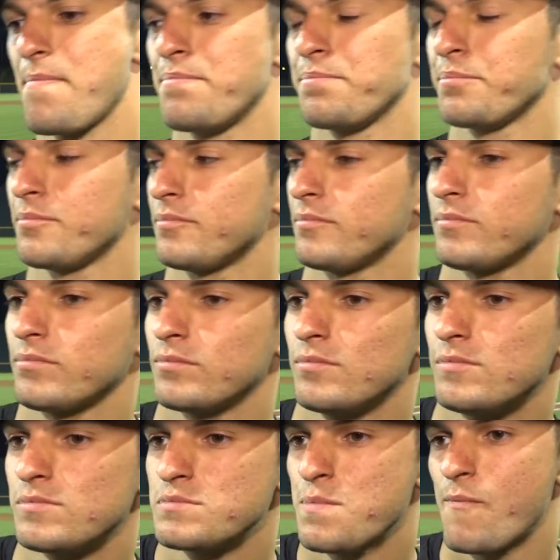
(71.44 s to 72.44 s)
You have that kind of
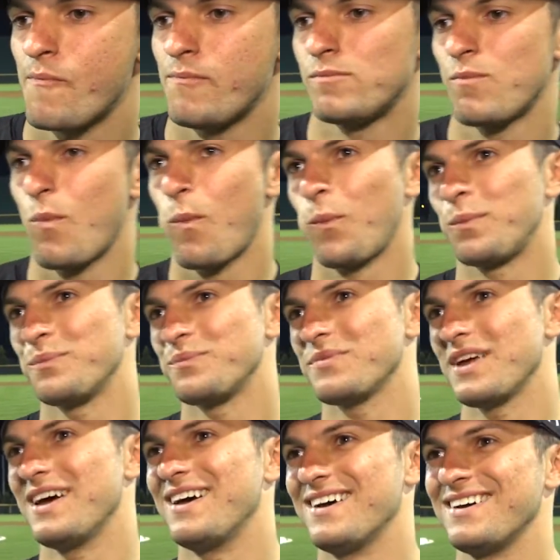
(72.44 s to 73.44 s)
power in batting
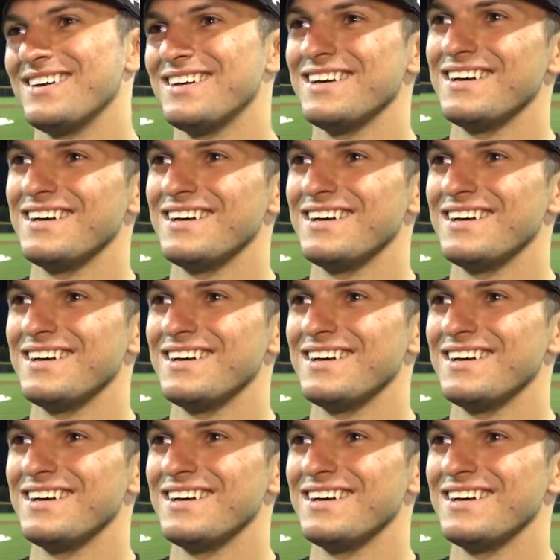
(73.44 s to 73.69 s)
practice?